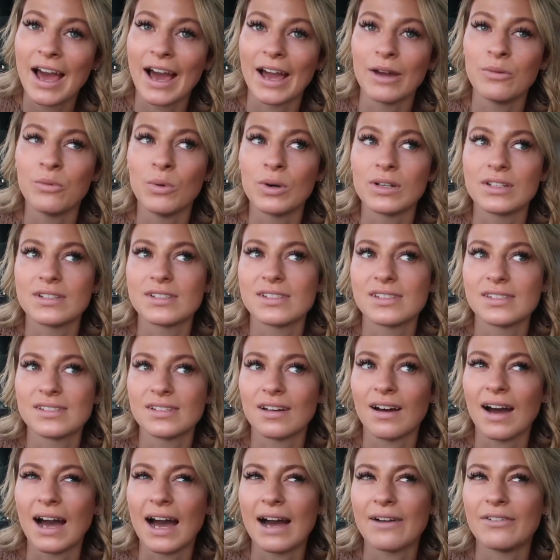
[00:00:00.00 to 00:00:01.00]
I want to
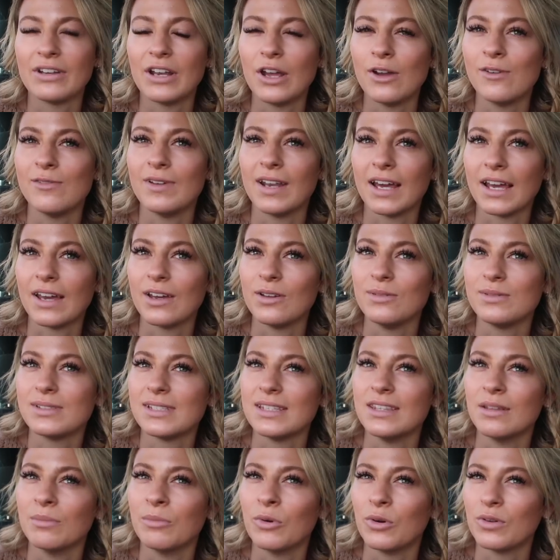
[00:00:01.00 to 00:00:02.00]
start having overnight
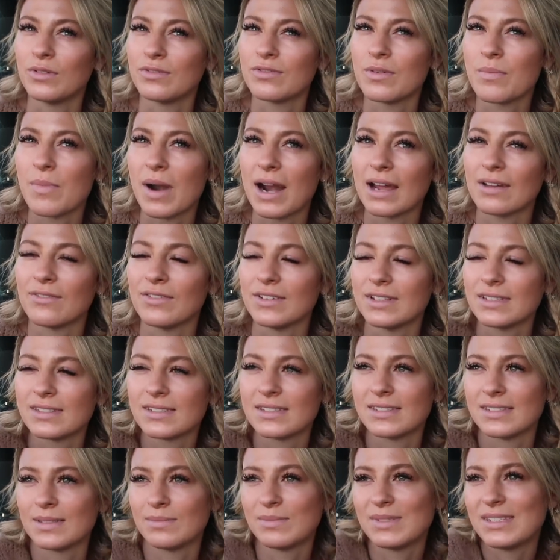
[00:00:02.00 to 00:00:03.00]
oats in the morning for
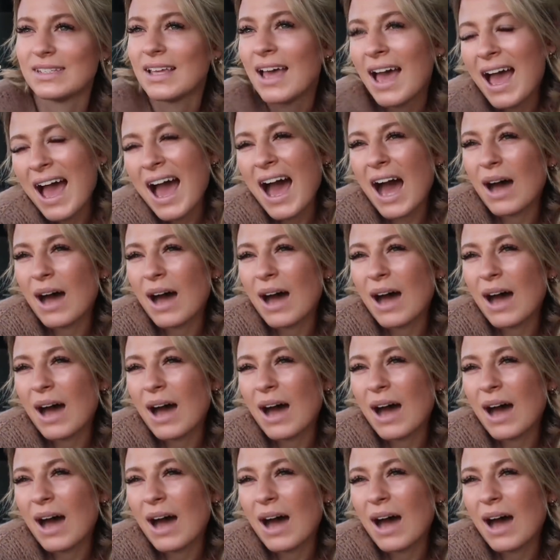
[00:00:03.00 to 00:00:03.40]
breakfast, because